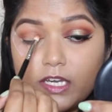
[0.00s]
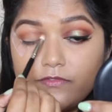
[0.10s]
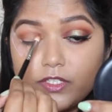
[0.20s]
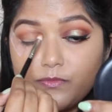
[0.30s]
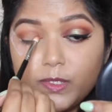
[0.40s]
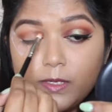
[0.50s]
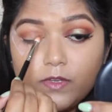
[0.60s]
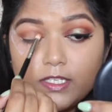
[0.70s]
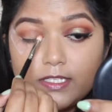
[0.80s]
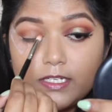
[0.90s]
I've done
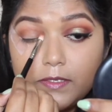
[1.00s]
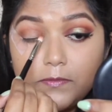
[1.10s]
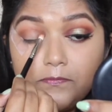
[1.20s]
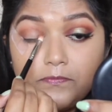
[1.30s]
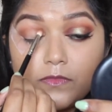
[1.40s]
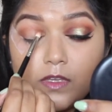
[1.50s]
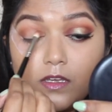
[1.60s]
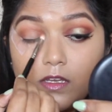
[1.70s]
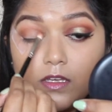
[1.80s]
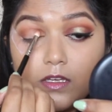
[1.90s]
previously,
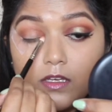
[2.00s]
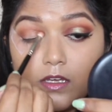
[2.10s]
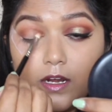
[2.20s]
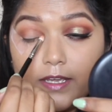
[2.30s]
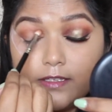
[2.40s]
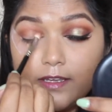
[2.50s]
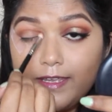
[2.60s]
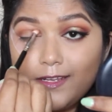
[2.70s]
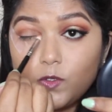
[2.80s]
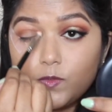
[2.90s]
like the
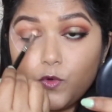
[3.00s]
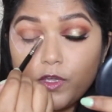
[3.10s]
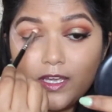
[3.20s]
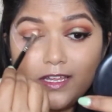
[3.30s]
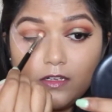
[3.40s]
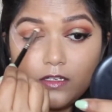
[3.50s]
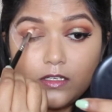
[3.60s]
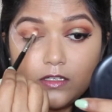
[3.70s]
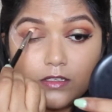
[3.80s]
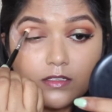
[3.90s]
Halo Smokeyeye look.